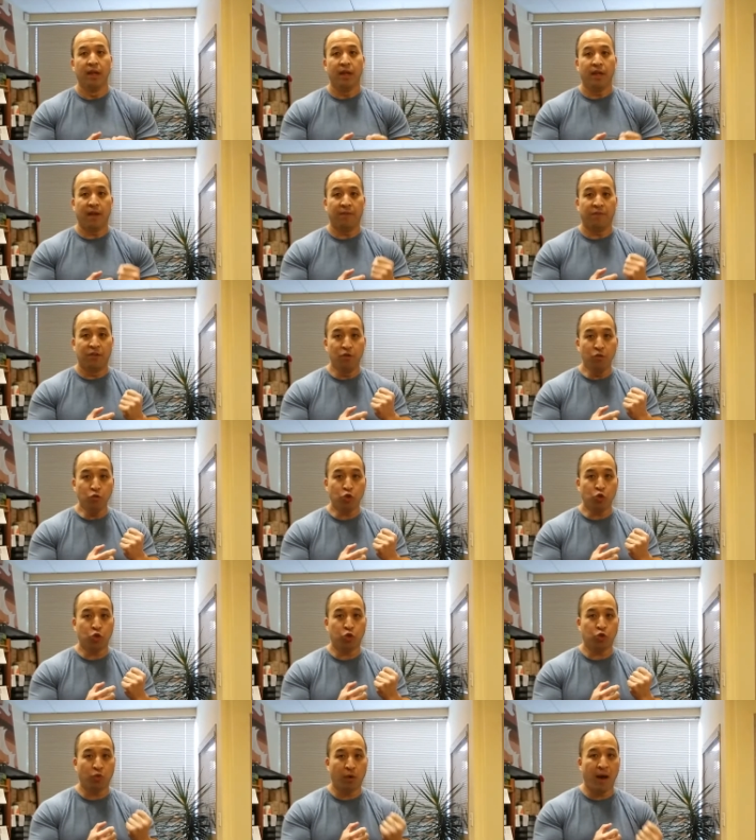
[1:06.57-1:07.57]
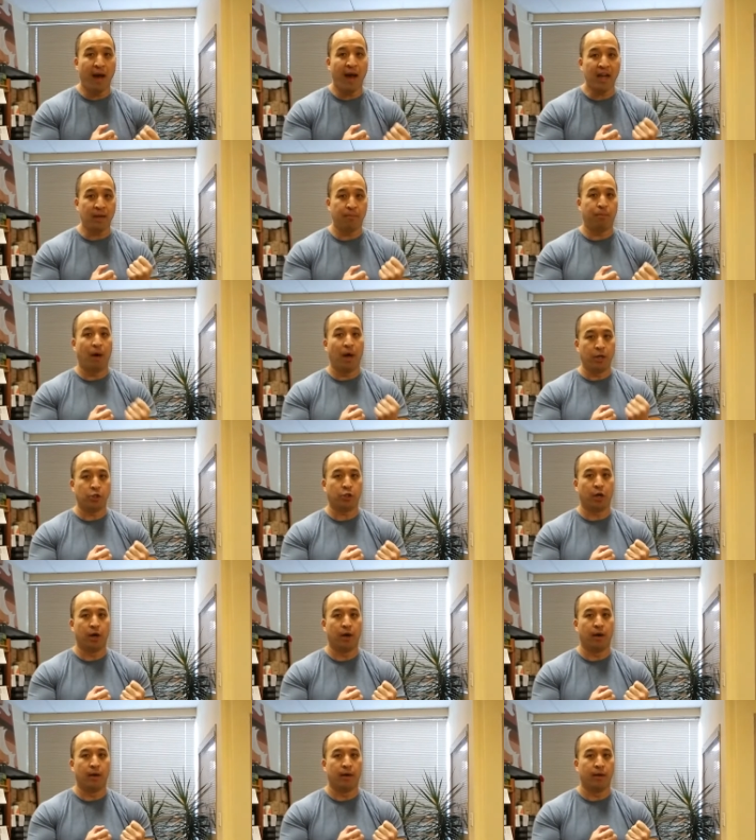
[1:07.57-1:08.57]
If you try to punch
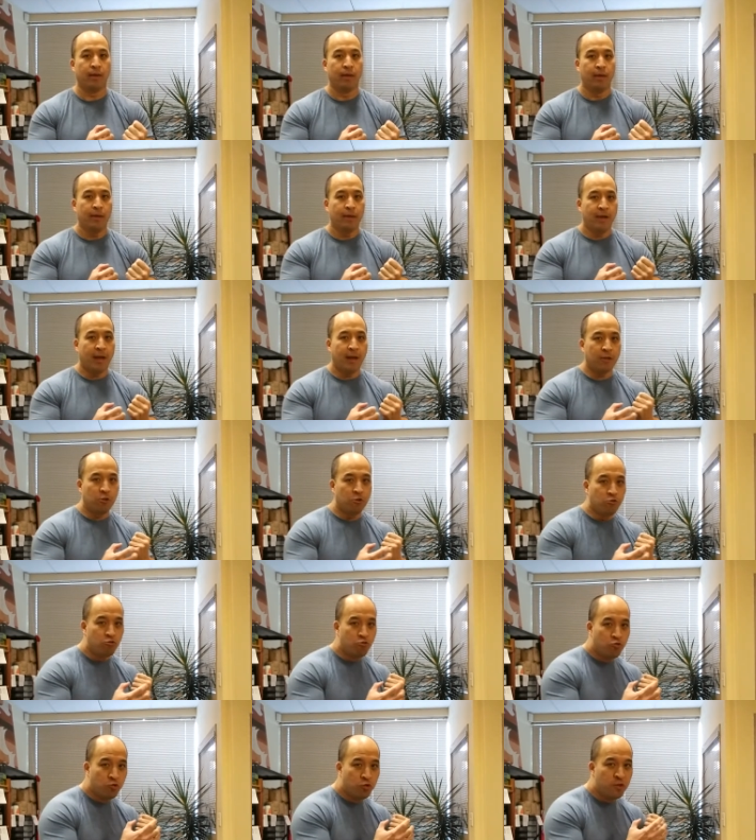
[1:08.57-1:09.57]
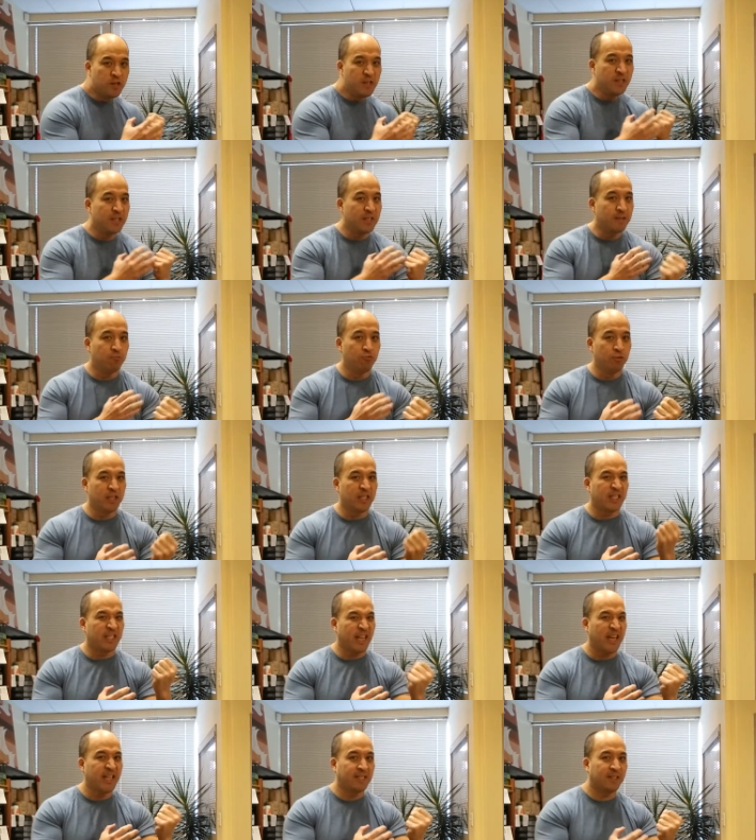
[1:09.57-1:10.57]
hard and you really, really
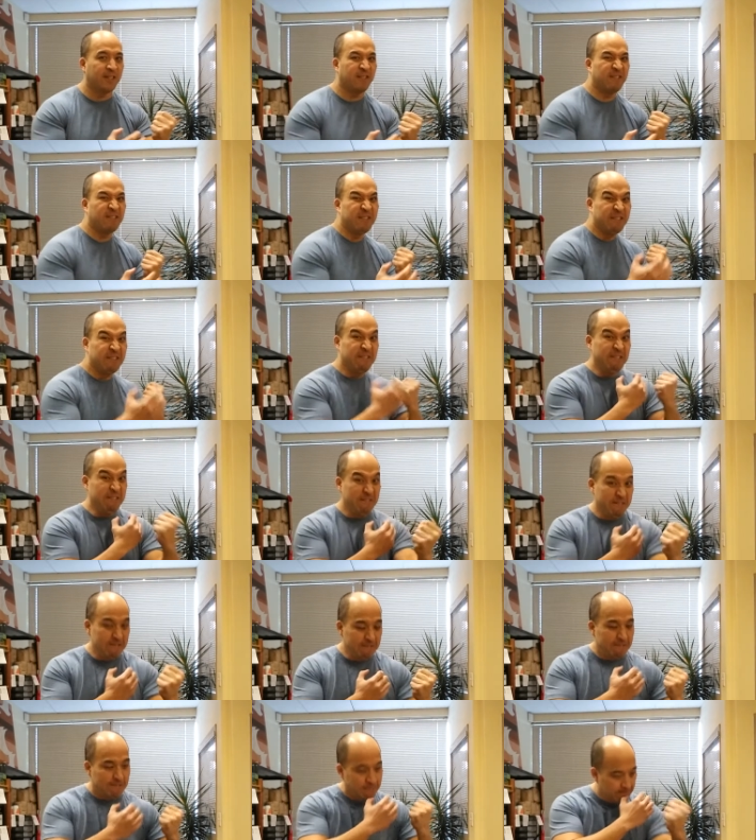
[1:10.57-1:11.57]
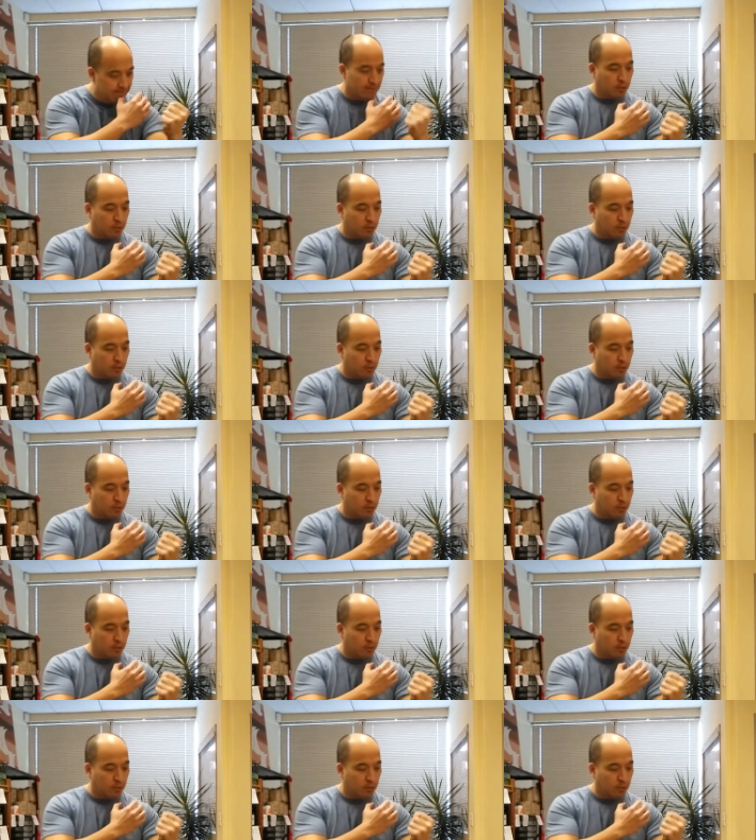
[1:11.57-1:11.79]
tense and you're